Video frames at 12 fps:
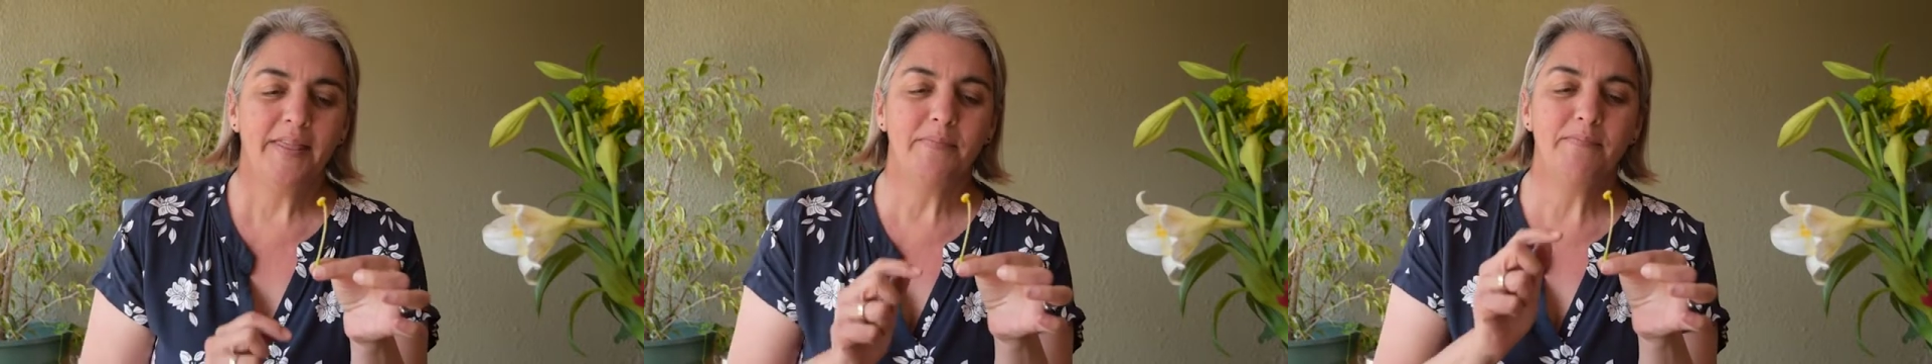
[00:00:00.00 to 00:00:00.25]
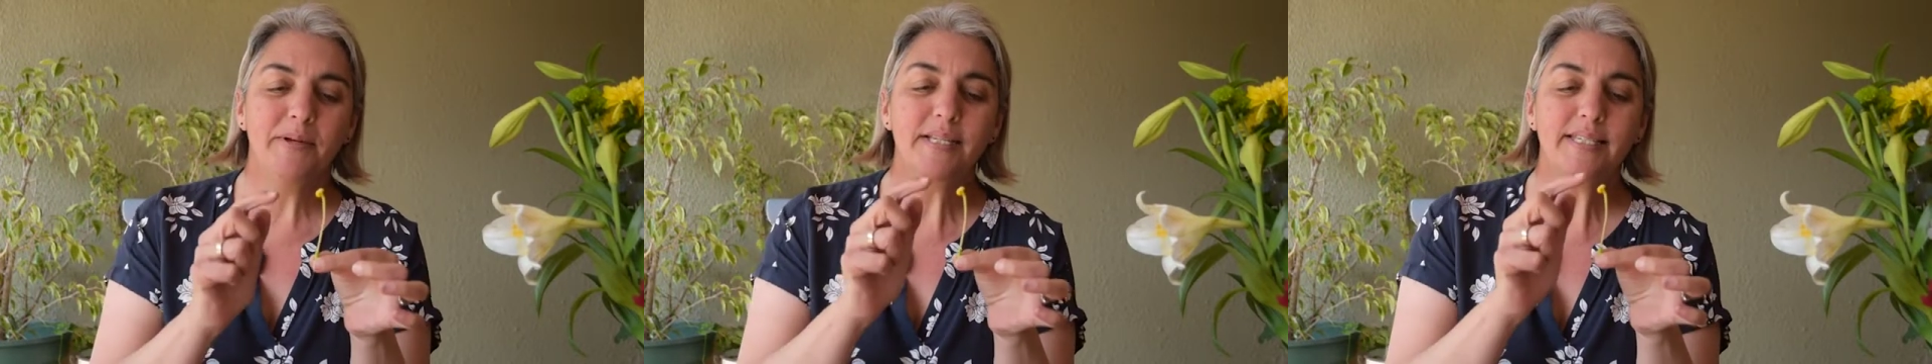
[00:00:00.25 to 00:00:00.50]
The
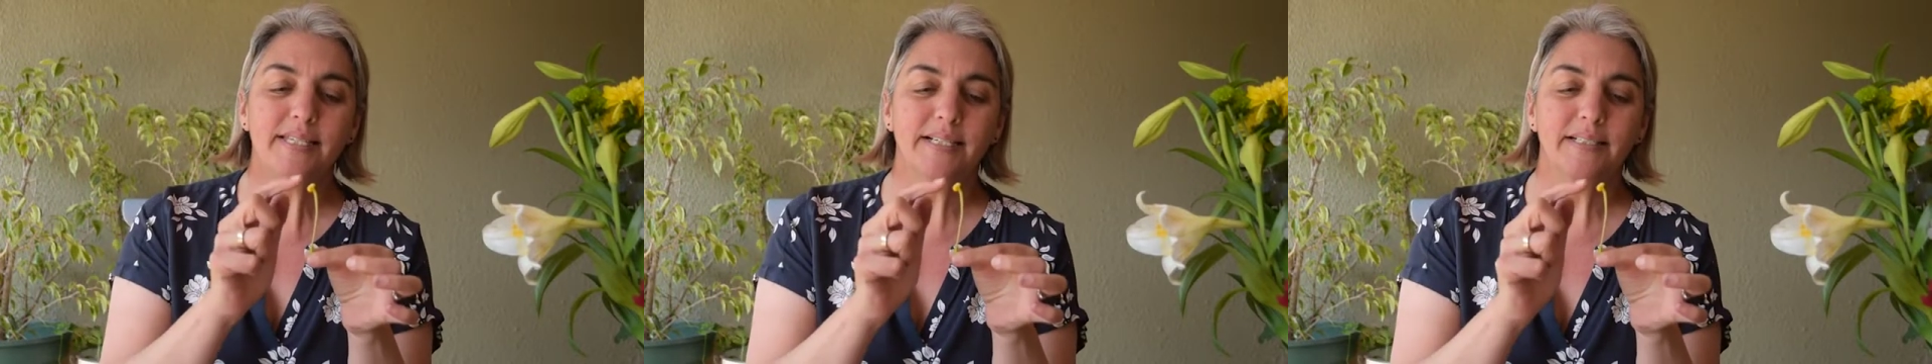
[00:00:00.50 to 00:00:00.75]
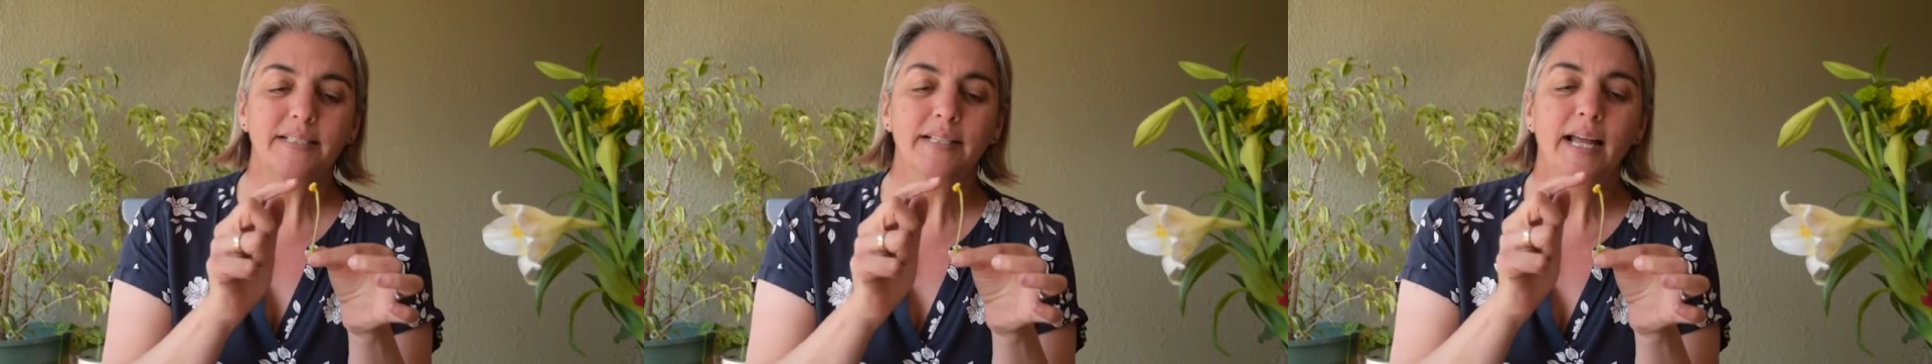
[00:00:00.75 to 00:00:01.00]

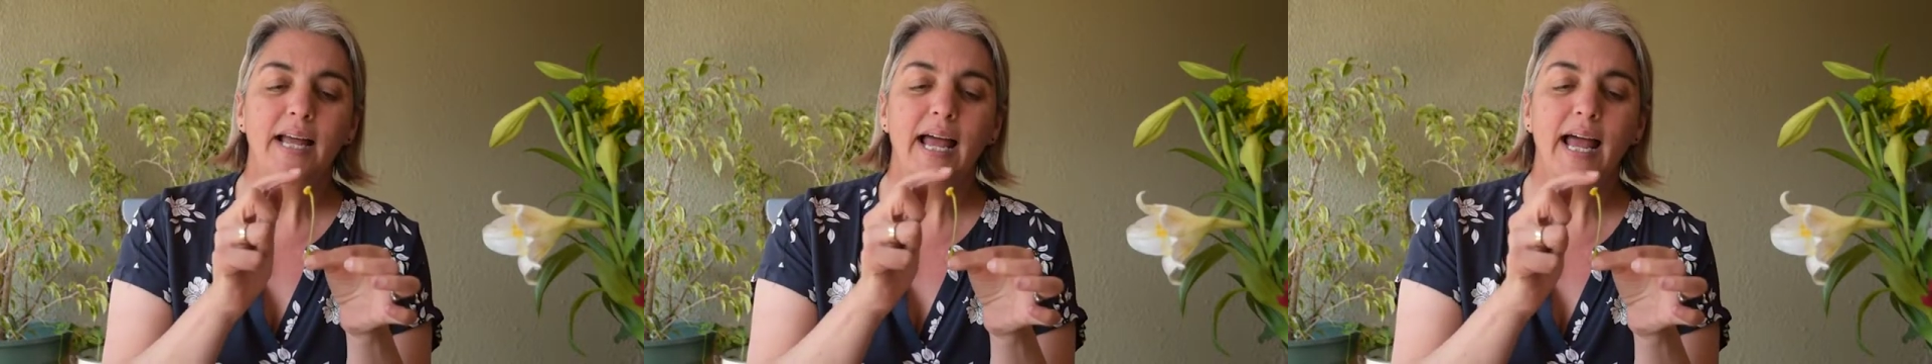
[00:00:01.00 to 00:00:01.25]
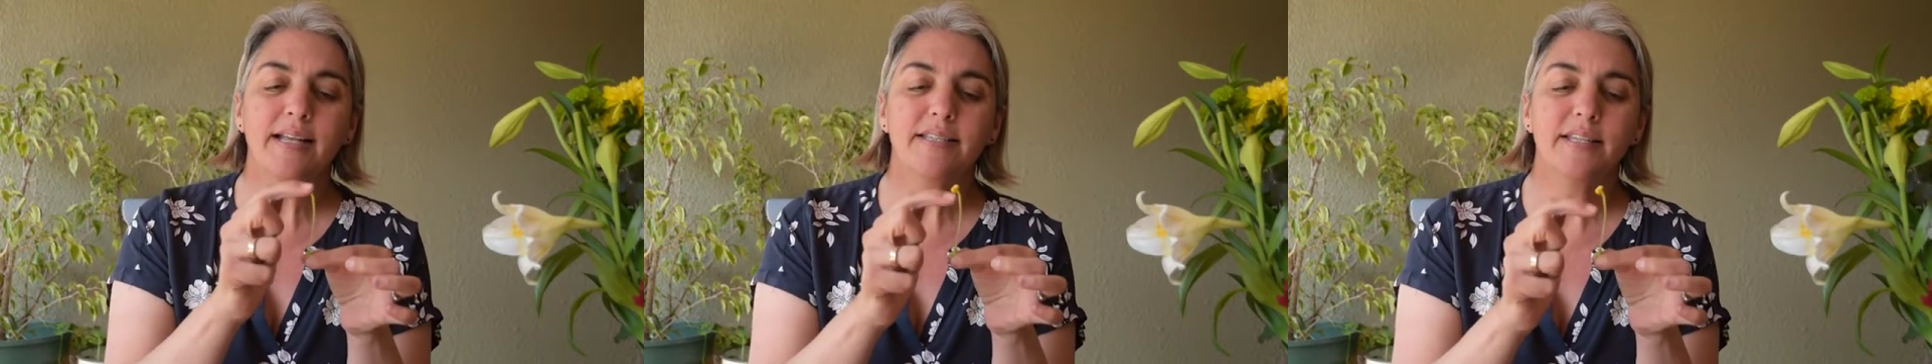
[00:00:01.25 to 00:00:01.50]
pistil
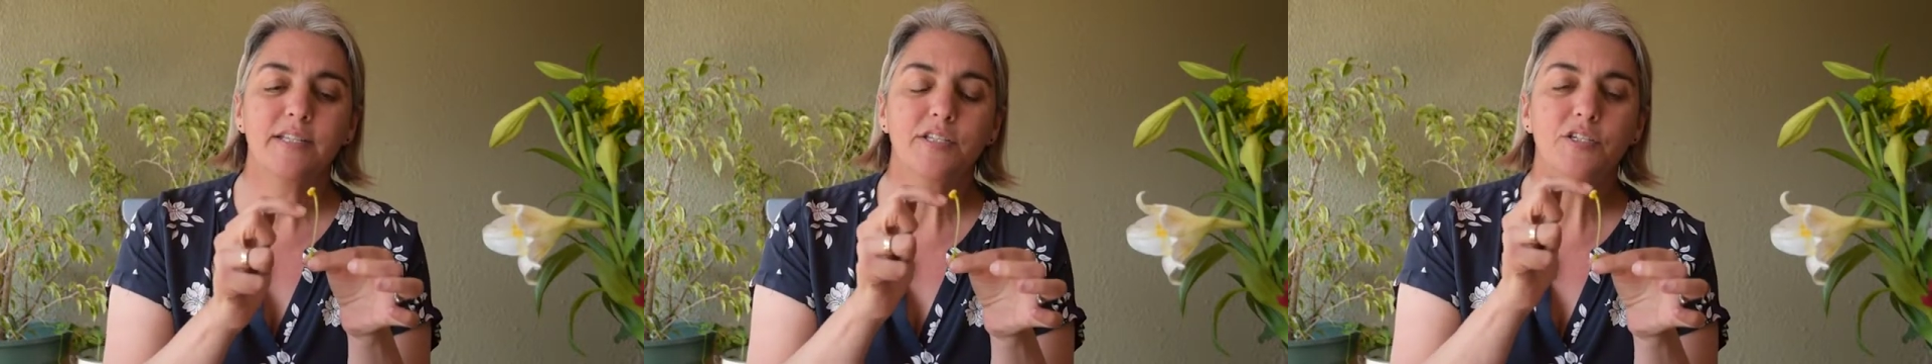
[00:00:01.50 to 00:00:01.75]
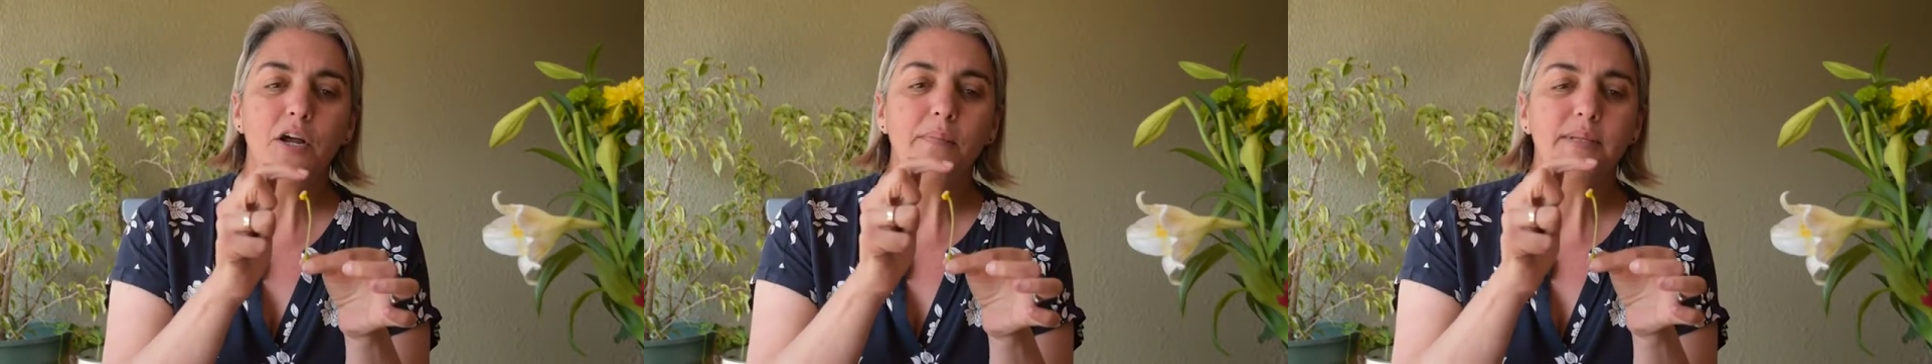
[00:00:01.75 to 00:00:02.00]
has
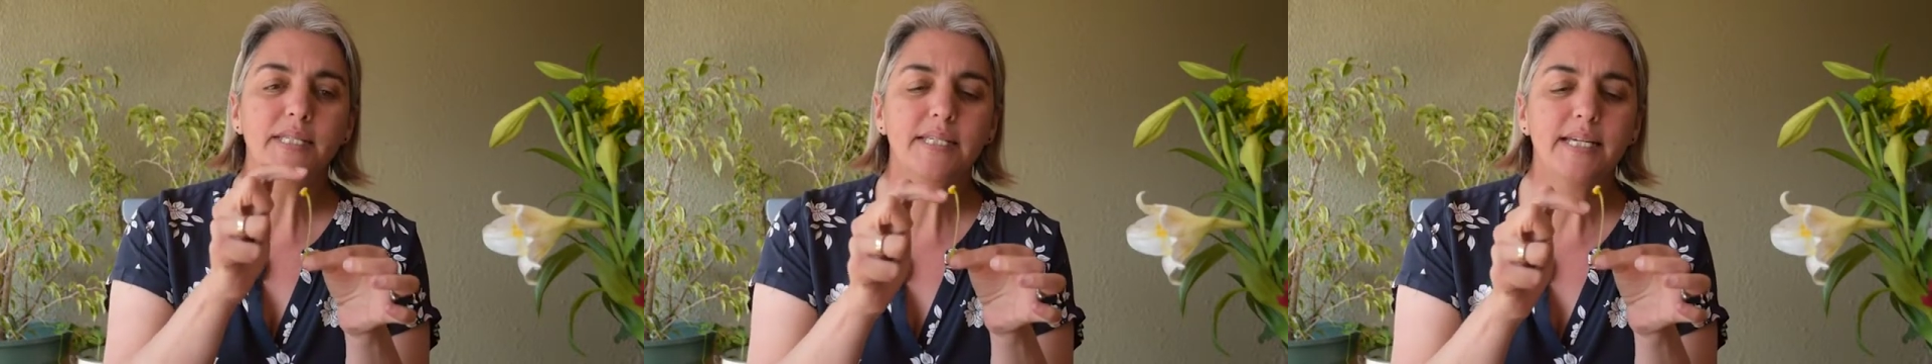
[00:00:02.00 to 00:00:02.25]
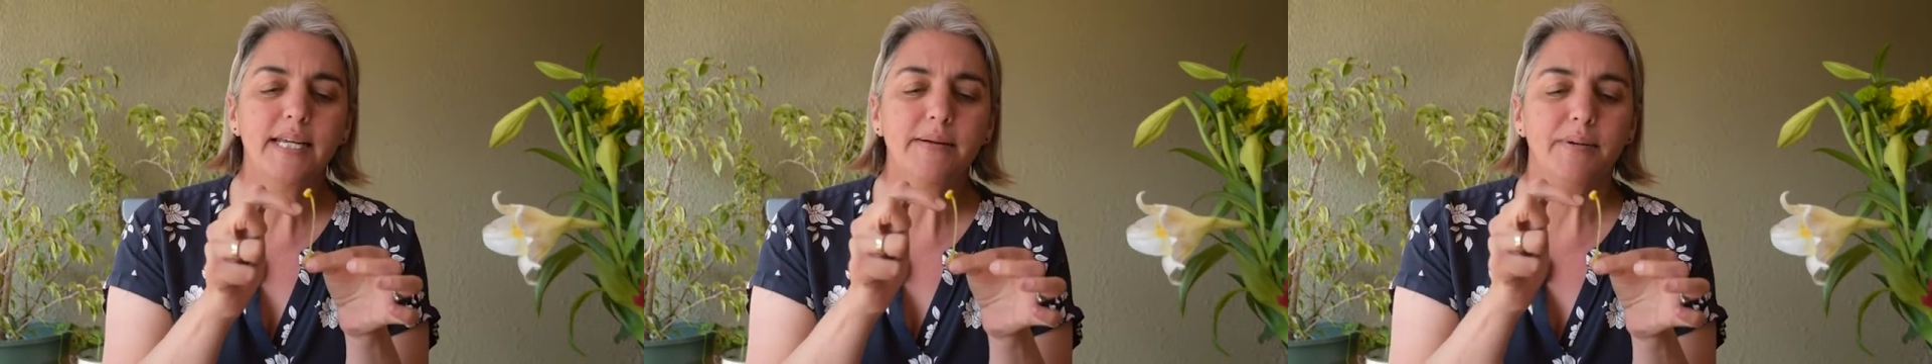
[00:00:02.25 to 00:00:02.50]
this top sticky